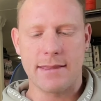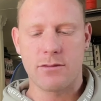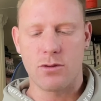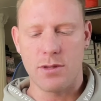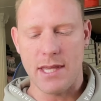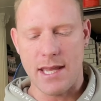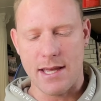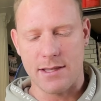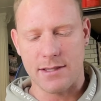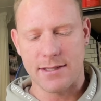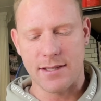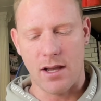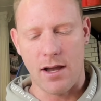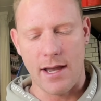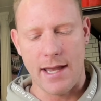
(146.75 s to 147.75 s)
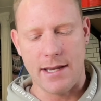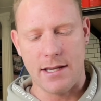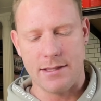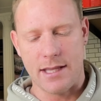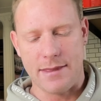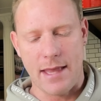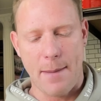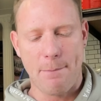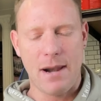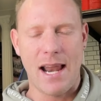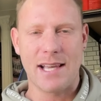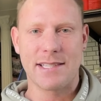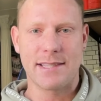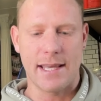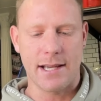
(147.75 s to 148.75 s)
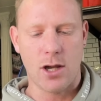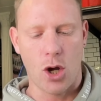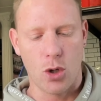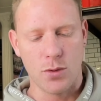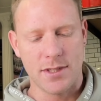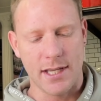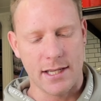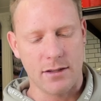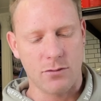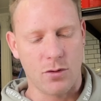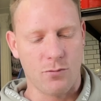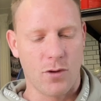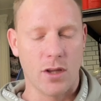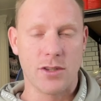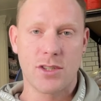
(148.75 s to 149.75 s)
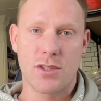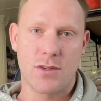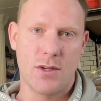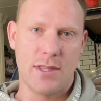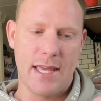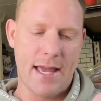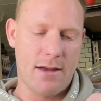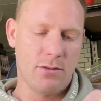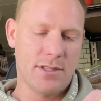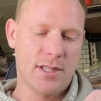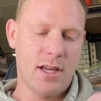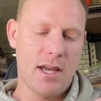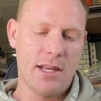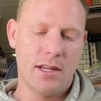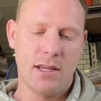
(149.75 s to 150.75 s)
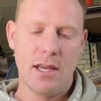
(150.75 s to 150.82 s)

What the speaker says: through the inside and then that plastic coating that runs through the outside.